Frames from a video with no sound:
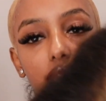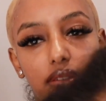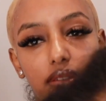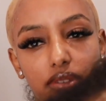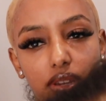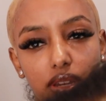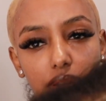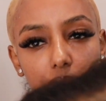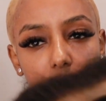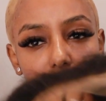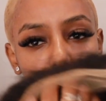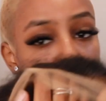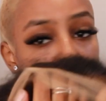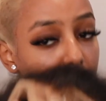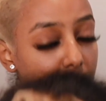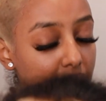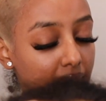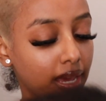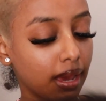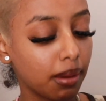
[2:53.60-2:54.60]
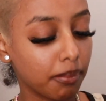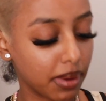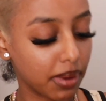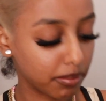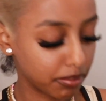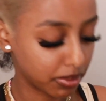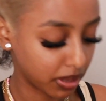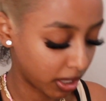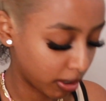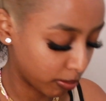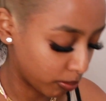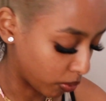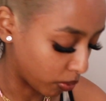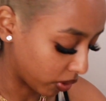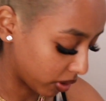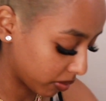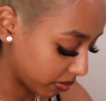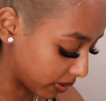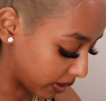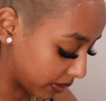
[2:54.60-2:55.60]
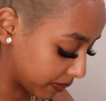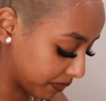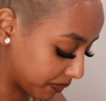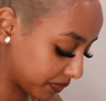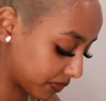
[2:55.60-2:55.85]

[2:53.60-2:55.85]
I've done a bit of plucking. I might pluck more, but